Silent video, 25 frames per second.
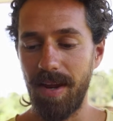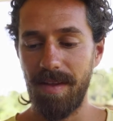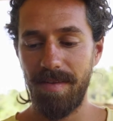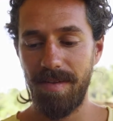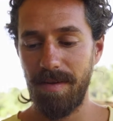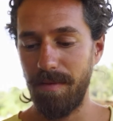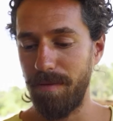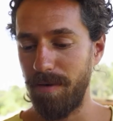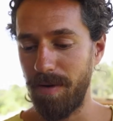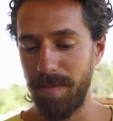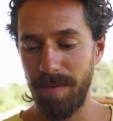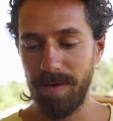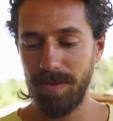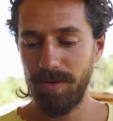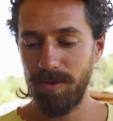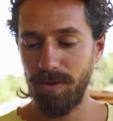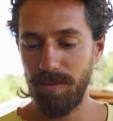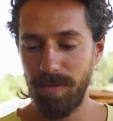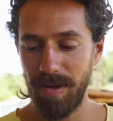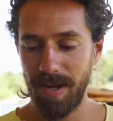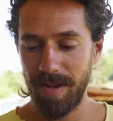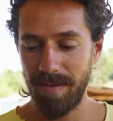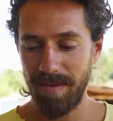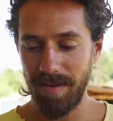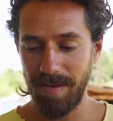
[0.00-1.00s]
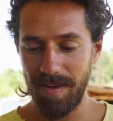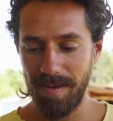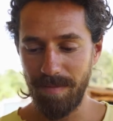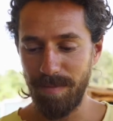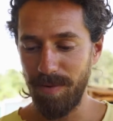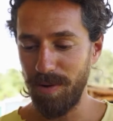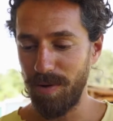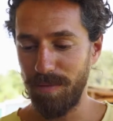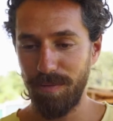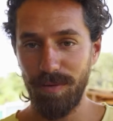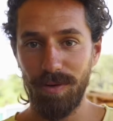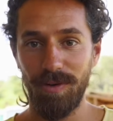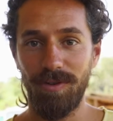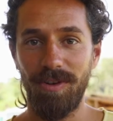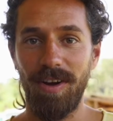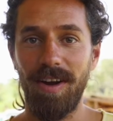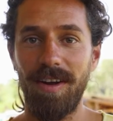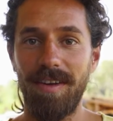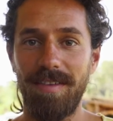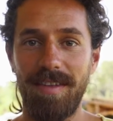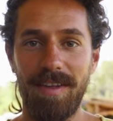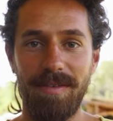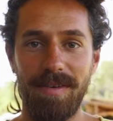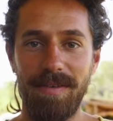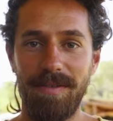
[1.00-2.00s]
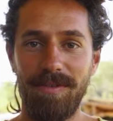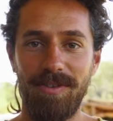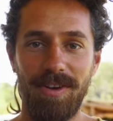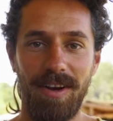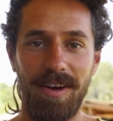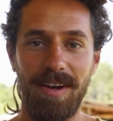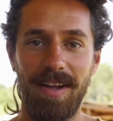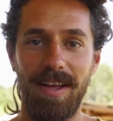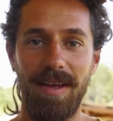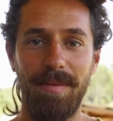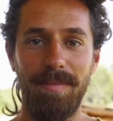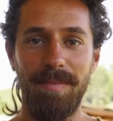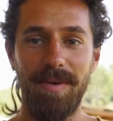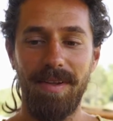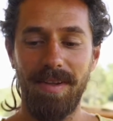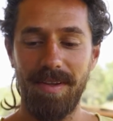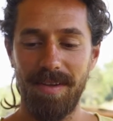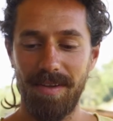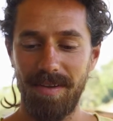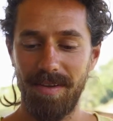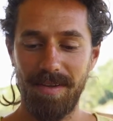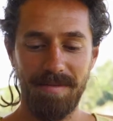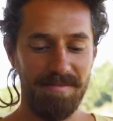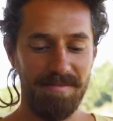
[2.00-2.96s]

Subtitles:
it sit for about 2 weeks in these beautiful jars that we've jarred up, and